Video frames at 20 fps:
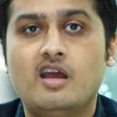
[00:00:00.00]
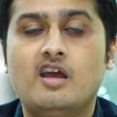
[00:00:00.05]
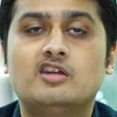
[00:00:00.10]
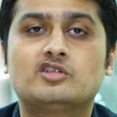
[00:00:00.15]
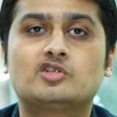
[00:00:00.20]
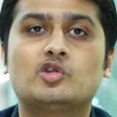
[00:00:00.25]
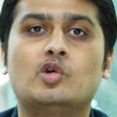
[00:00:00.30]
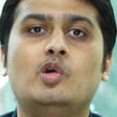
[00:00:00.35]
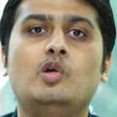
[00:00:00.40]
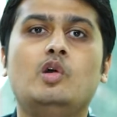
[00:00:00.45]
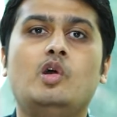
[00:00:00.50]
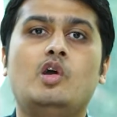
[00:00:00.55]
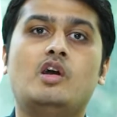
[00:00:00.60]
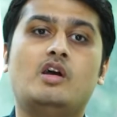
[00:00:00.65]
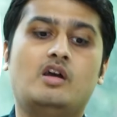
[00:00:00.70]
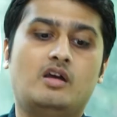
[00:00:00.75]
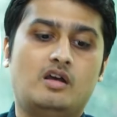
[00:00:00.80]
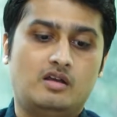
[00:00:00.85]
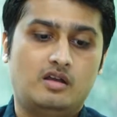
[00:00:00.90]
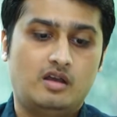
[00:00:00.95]
So
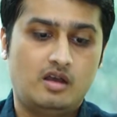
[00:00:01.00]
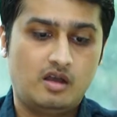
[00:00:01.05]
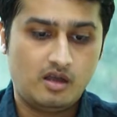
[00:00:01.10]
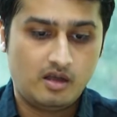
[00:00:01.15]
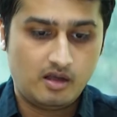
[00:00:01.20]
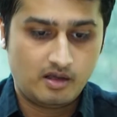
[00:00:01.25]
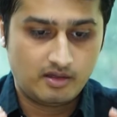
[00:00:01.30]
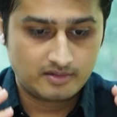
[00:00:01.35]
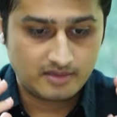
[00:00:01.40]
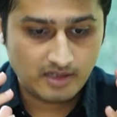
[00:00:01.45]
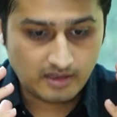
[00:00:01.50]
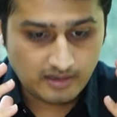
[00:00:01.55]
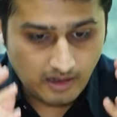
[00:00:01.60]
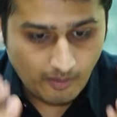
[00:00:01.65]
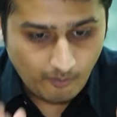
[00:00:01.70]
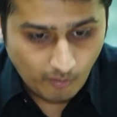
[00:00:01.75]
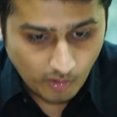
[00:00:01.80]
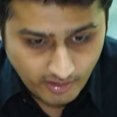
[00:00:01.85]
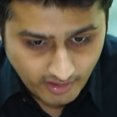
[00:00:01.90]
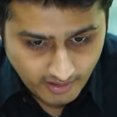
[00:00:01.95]
the
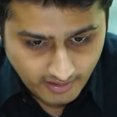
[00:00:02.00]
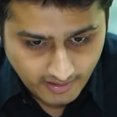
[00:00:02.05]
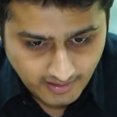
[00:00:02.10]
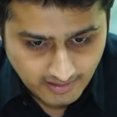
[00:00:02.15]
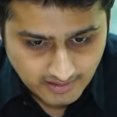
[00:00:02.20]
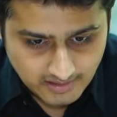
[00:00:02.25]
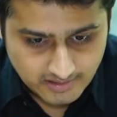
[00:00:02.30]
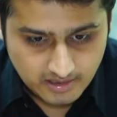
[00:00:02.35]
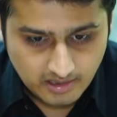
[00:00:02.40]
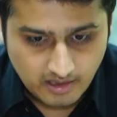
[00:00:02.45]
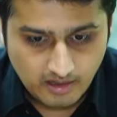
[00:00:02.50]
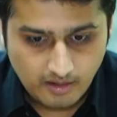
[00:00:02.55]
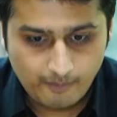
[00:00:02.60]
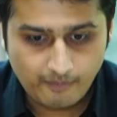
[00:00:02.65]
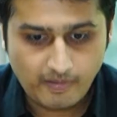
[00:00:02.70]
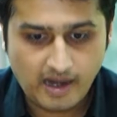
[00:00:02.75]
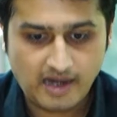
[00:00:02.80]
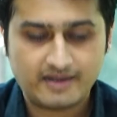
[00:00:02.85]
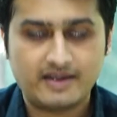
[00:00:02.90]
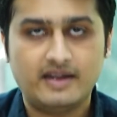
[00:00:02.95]
commodities
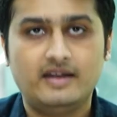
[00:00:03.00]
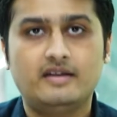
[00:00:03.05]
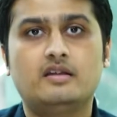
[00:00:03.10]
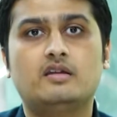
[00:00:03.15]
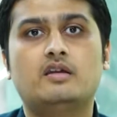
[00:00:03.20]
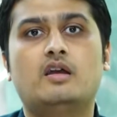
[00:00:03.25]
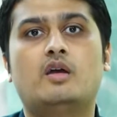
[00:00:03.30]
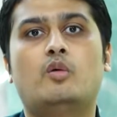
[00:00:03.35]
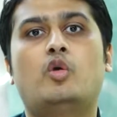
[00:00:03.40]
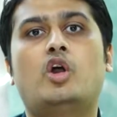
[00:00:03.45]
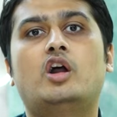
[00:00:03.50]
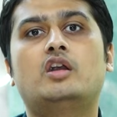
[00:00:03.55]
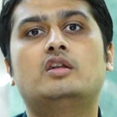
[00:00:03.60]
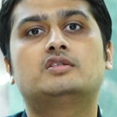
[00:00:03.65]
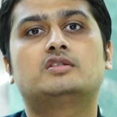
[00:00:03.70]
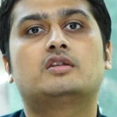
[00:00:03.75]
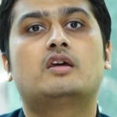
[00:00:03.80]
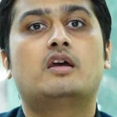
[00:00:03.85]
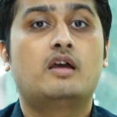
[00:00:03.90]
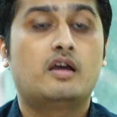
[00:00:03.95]
market was